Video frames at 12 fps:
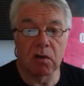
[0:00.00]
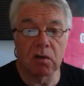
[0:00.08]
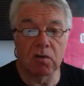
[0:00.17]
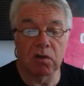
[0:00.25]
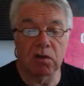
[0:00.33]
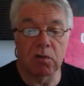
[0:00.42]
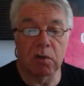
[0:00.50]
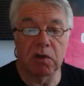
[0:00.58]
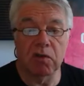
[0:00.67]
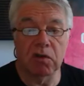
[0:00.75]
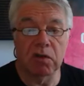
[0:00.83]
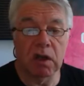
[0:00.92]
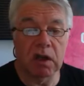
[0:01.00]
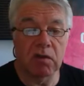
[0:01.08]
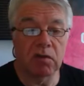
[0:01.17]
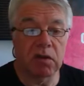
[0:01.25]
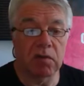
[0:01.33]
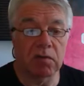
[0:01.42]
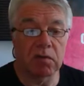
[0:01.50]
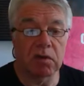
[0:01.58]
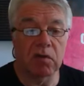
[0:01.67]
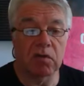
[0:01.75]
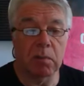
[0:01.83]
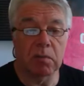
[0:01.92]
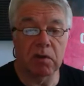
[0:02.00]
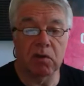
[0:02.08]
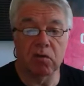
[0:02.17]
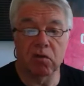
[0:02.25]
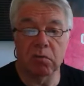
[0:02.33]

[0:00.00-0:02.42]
situation, it's definitely something to